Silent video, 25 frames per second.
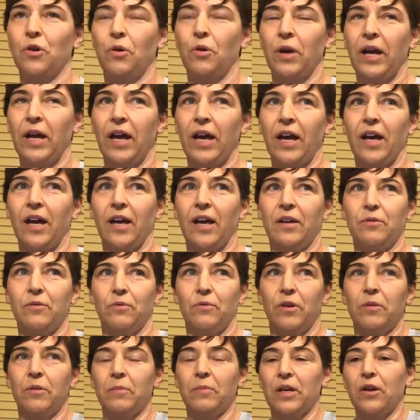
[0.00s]
I had
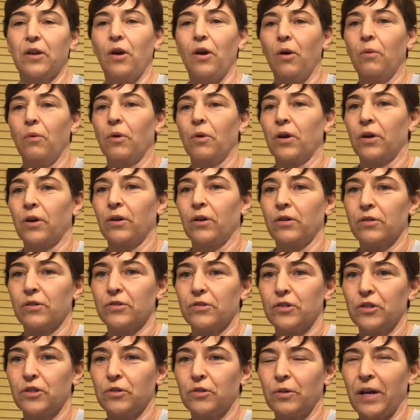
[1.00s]
one of my
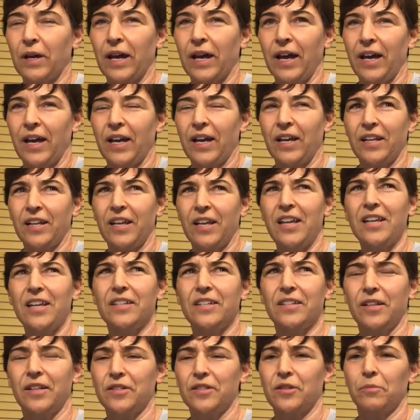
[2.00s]
coworkers who had
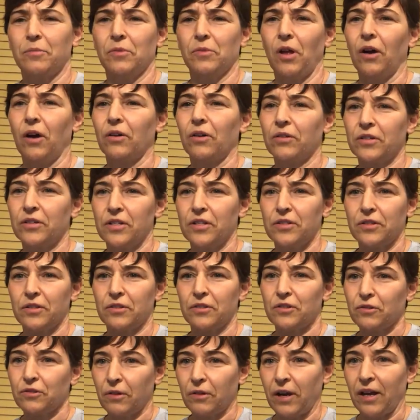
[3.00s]
done some longer
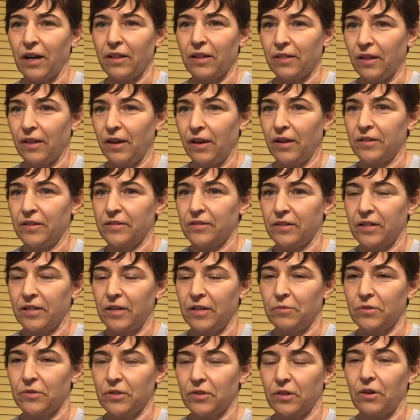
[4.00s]
distance triathlons, and he
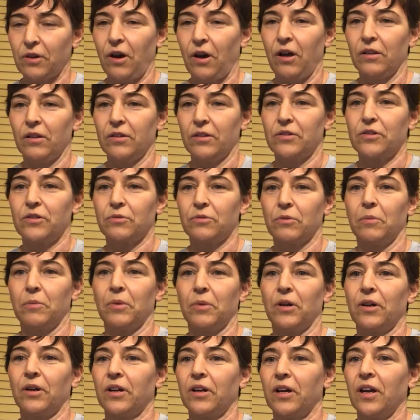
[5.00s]
was a college
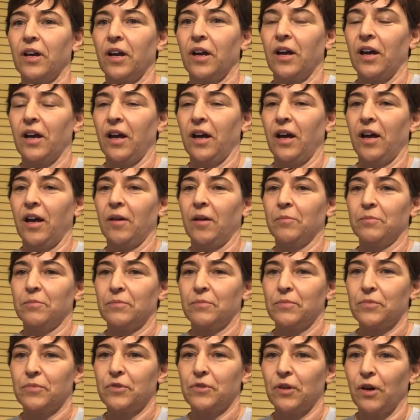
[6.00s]
swimmer.
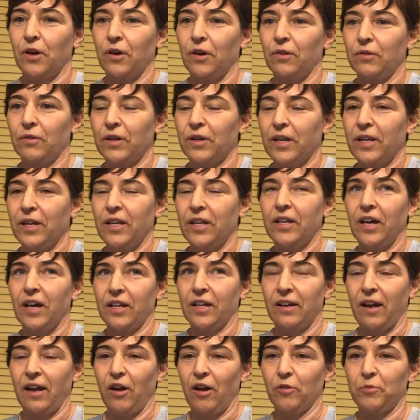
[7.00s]
So he
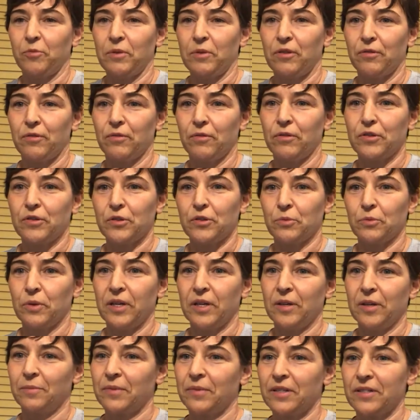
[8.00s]
kind of helped me through the
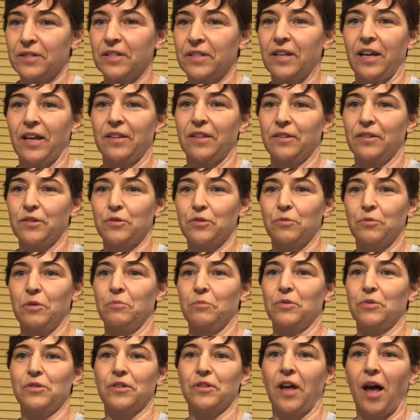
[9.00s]
swim, because again, the swim
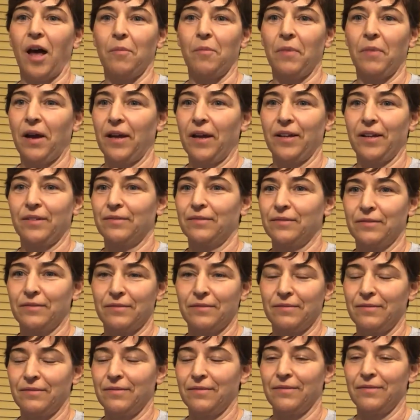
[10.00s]
was not
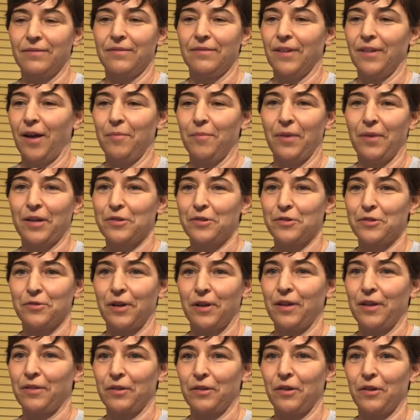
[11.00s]
my
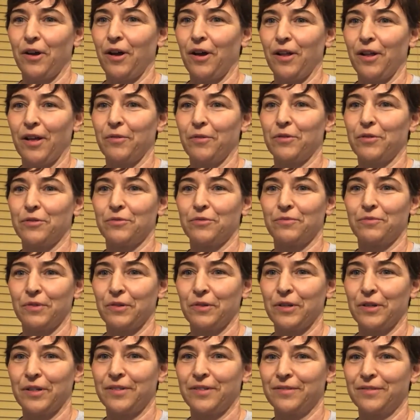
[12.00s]
strength at all. I was
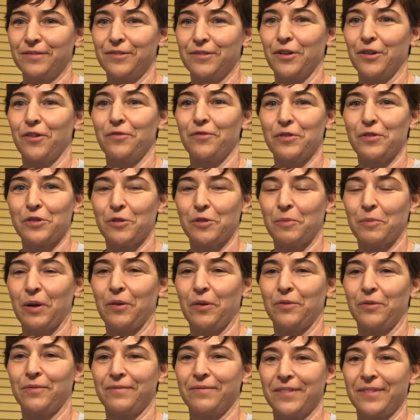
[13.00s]
very nervous about